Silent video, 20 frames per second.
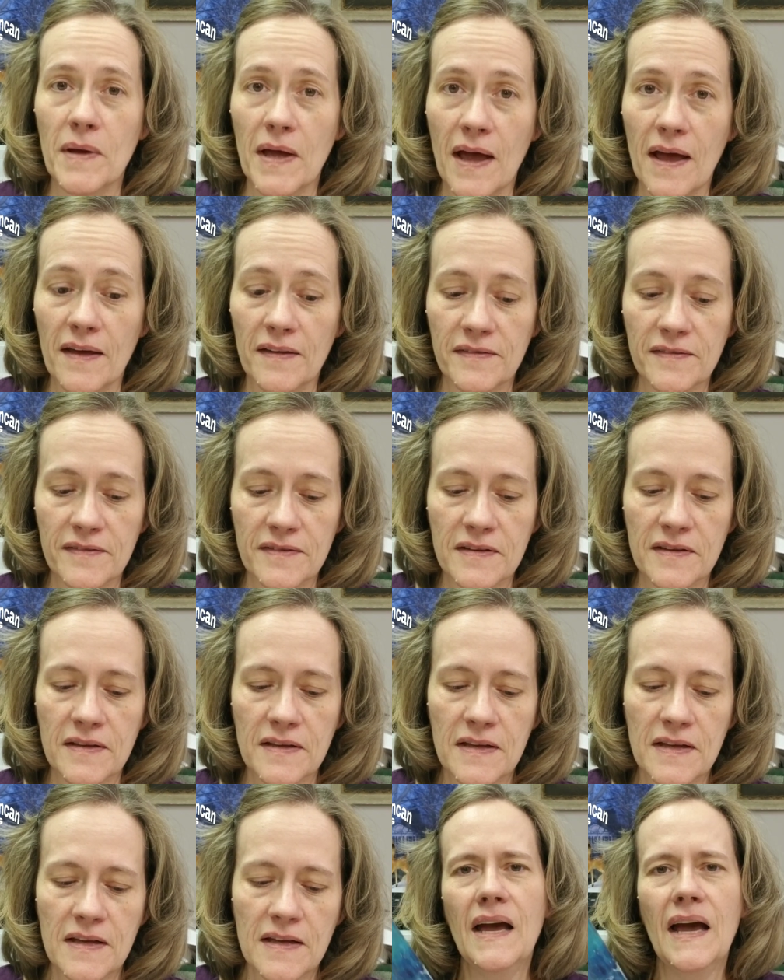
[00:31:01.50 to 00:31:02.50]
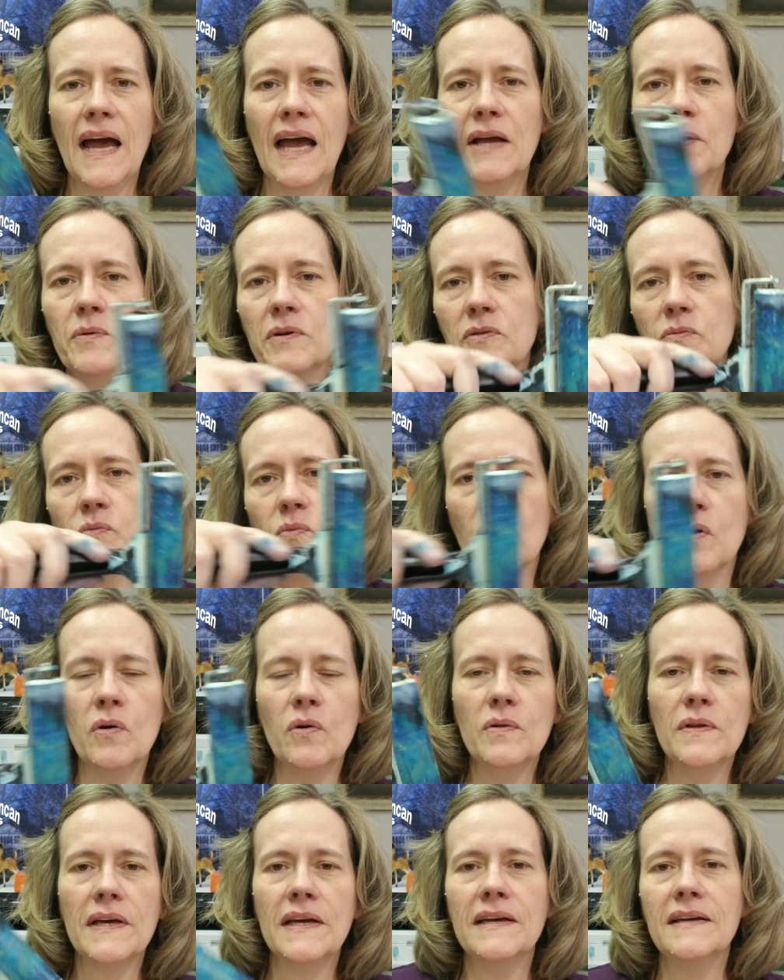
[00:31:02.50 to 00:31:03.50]
best, I would
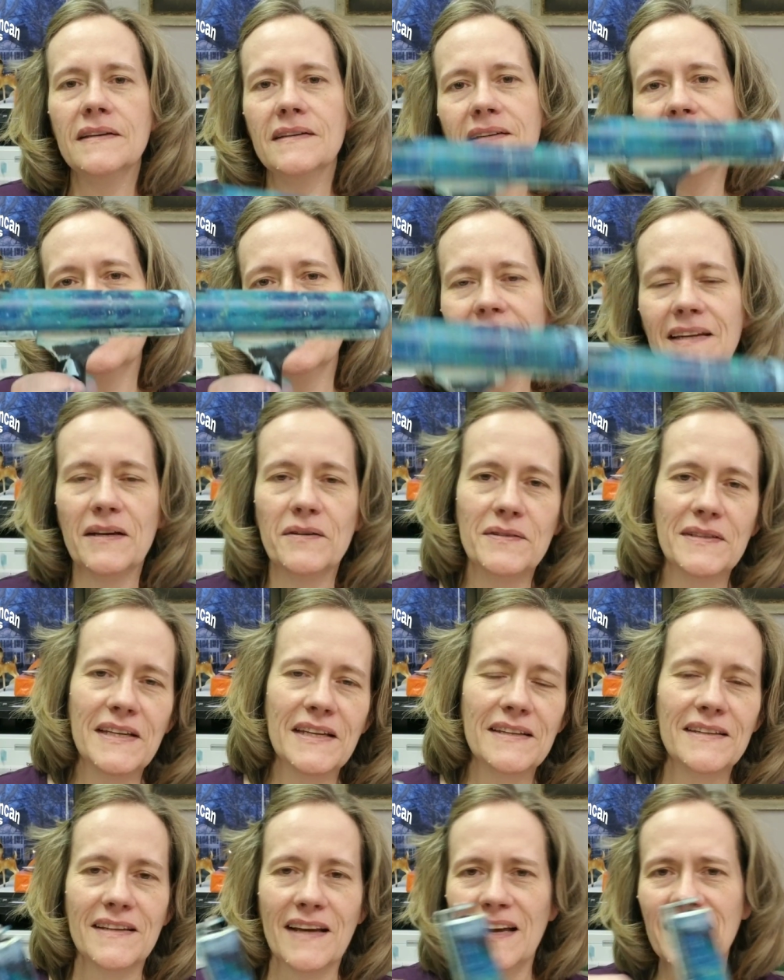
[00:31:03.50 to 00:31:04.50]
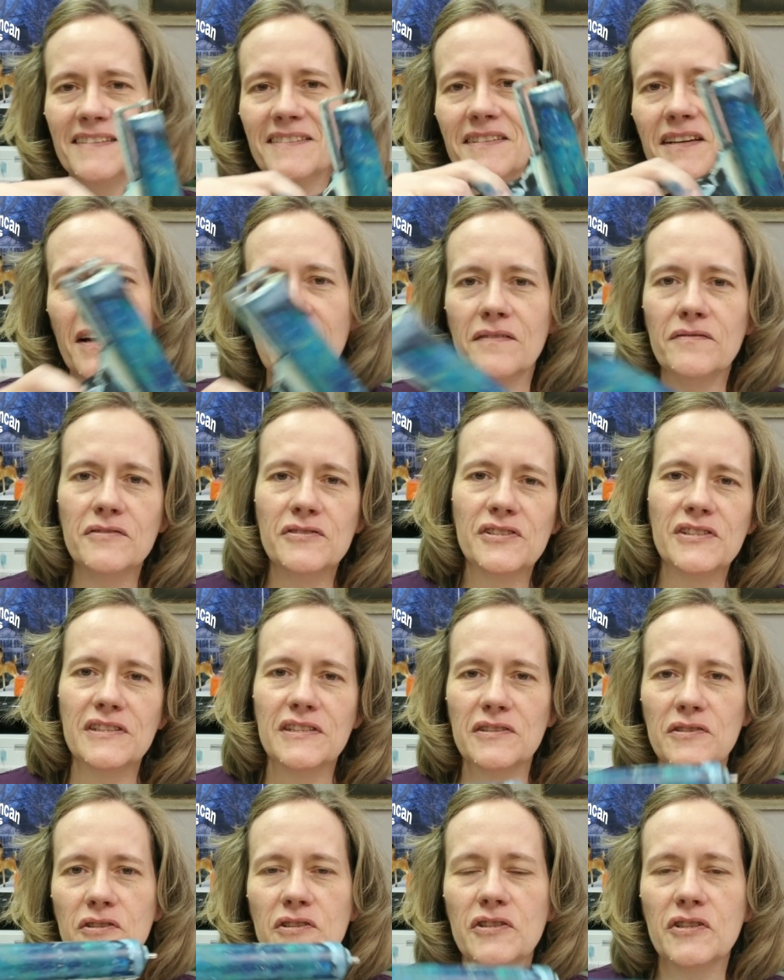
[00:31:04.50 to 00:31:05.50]
roll it and I would get nice coverage and
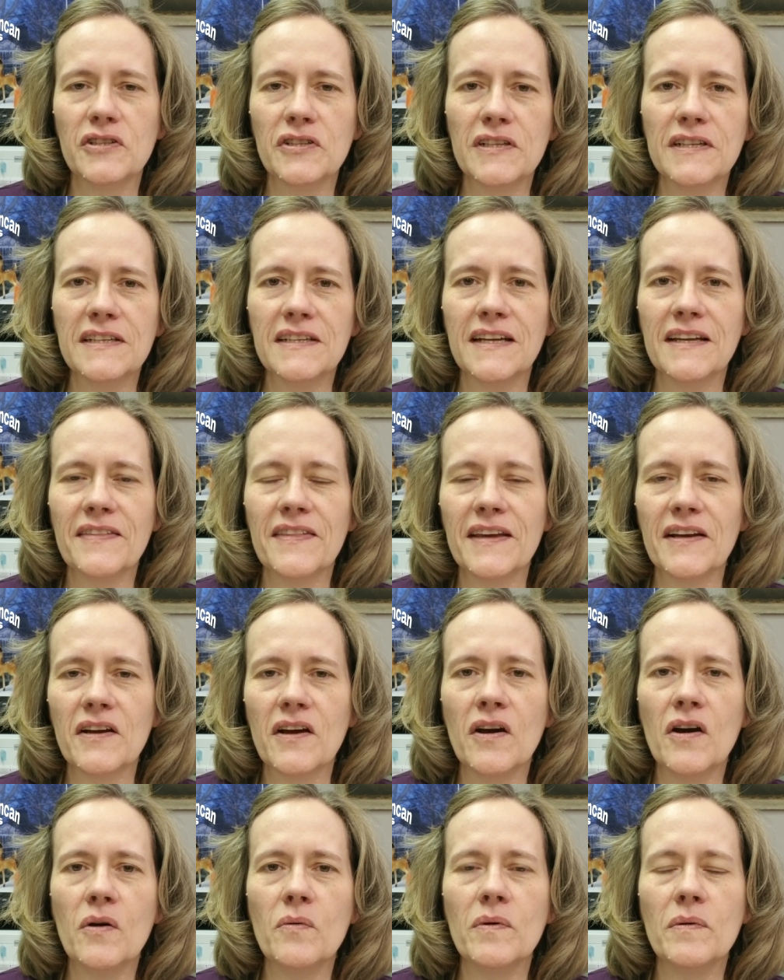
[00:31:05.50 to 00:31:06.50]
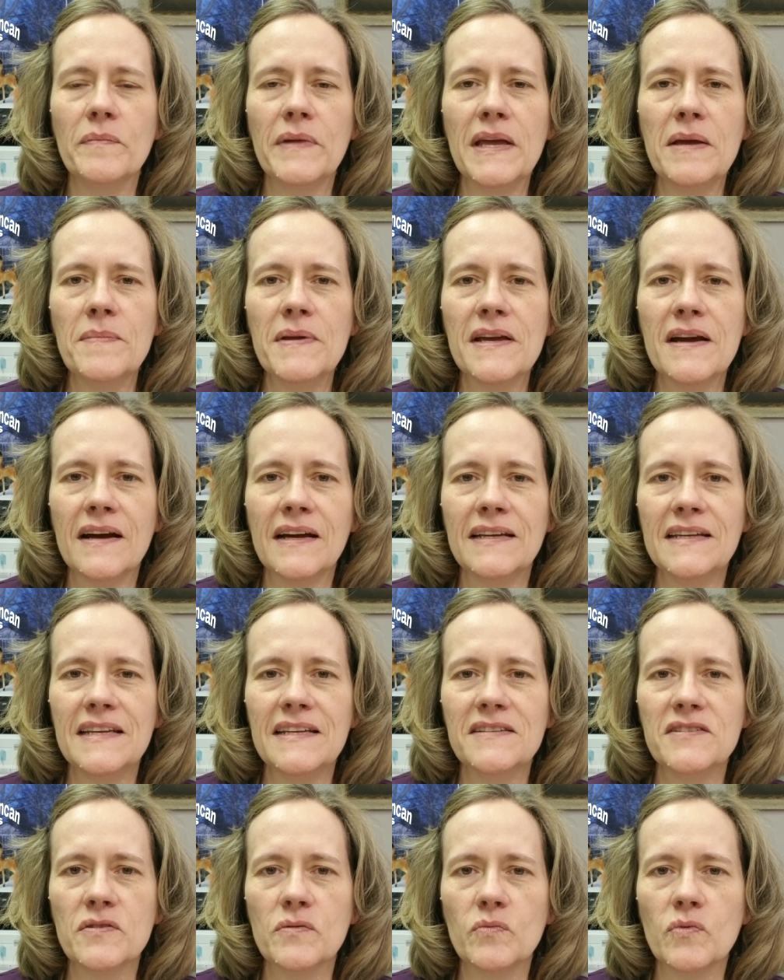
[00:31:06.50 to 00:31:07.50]
it looked good. And i think, oh, well, maybe I
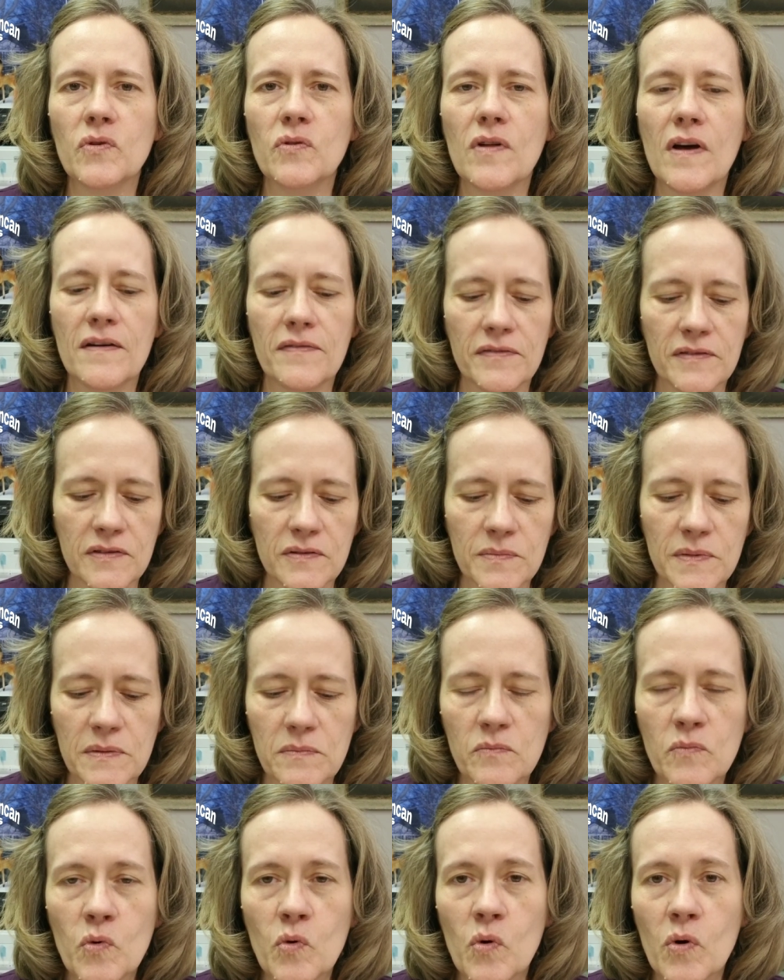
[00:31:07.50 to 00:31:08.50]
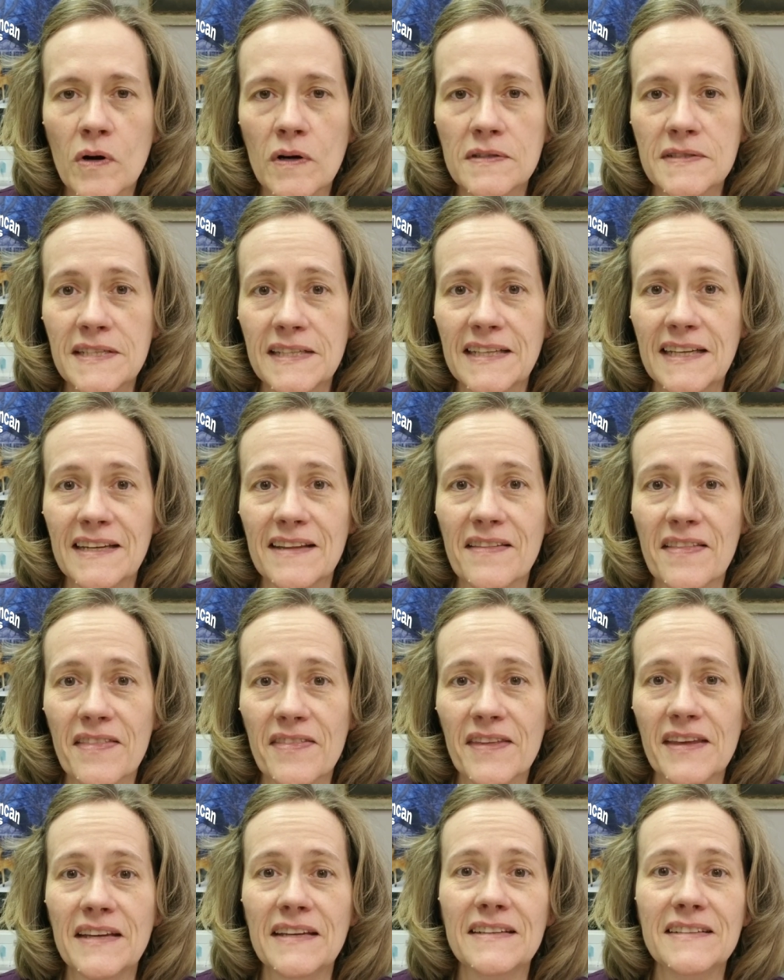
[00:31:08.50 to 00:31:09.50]
need to roll off a little bit more to get it
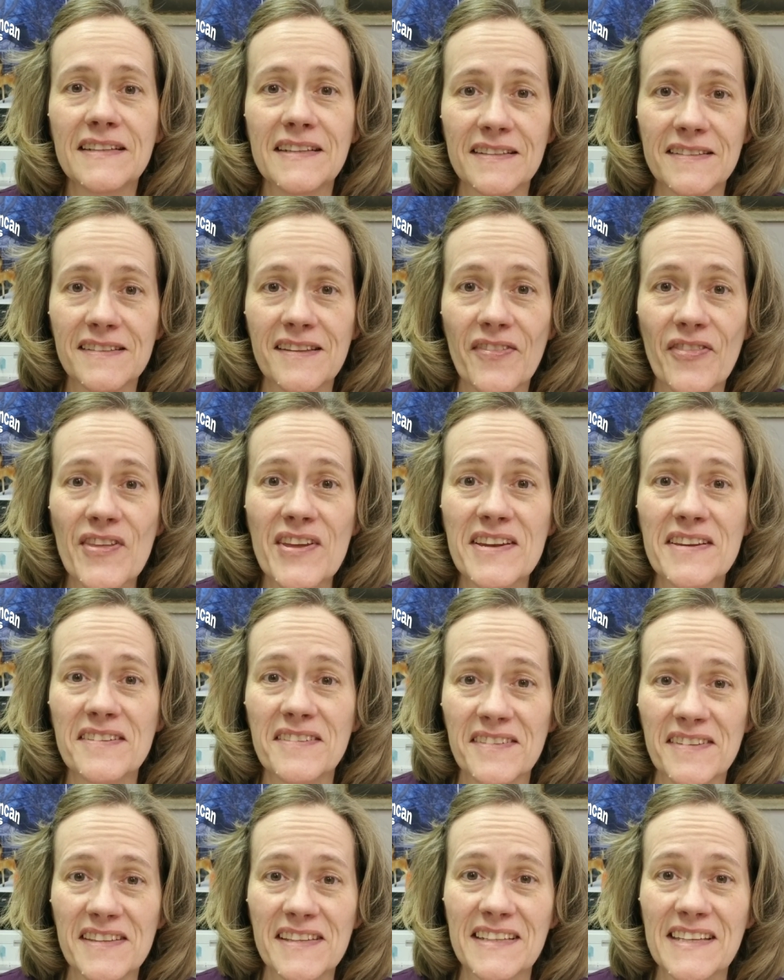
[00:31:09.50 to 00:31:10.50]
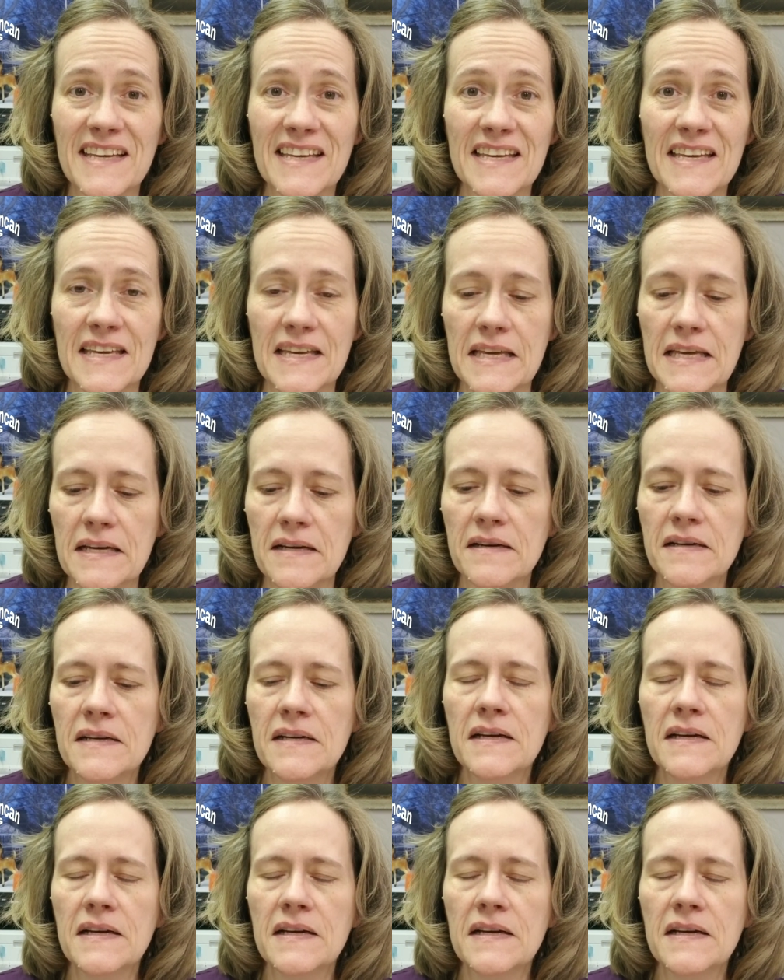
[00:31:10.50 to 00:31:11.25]
thin because thin is the key.